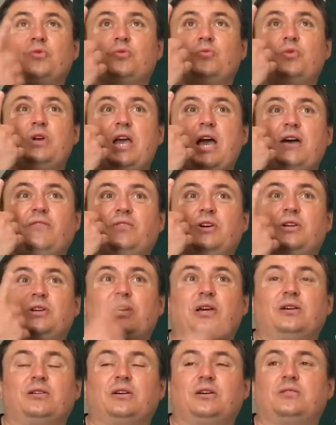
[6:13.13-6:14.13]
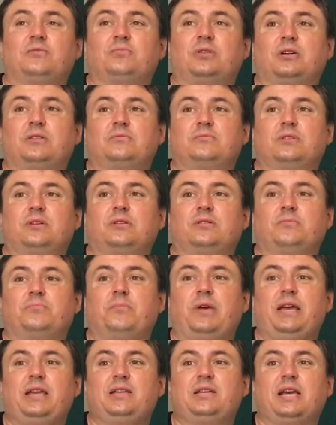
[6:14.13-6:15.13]
we have a
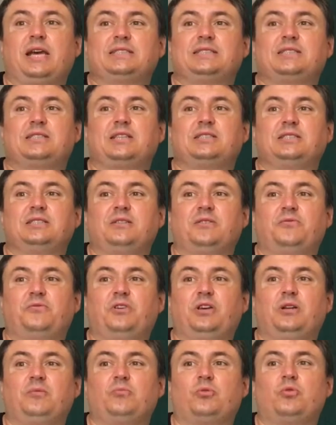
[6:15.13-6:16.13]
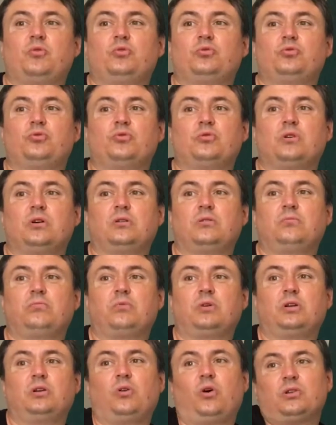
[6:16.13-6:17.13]
main character in the film who took
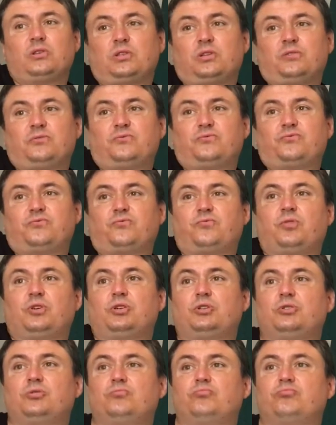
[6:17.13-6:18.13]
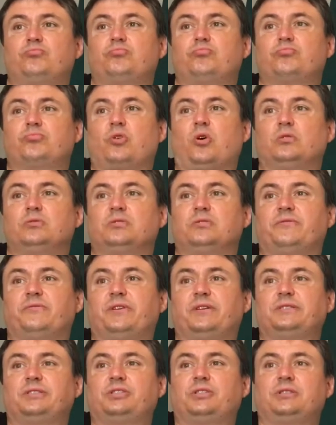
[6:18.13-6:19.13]
a lot of
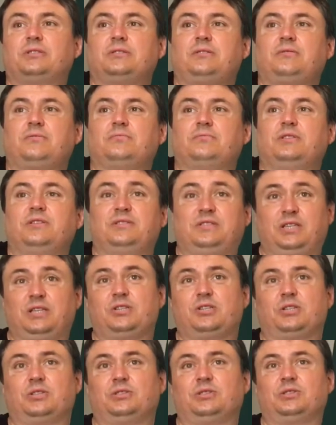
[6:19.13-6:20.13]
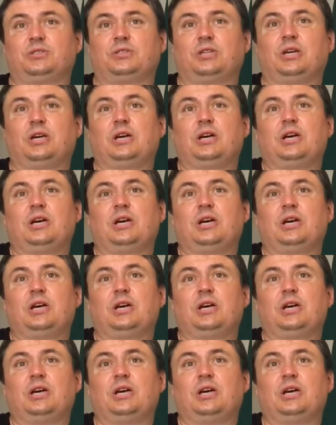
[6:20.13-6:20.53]
controversial decisions,